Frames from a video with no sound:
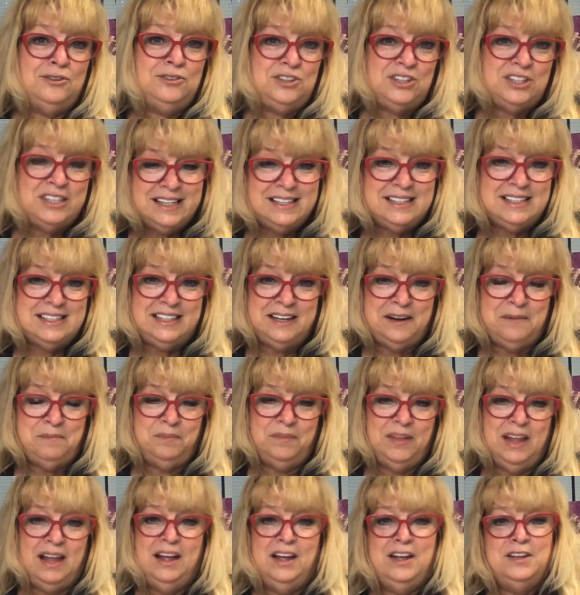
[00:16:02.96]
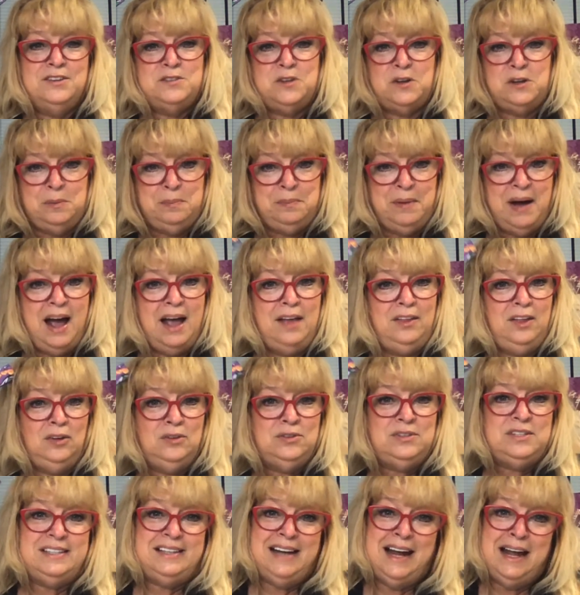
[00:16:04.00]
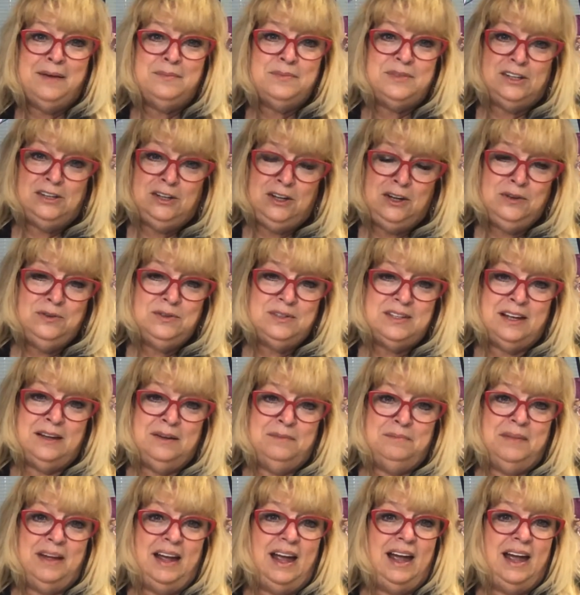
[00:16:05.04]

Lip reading: System. So you buy those stamps and use them,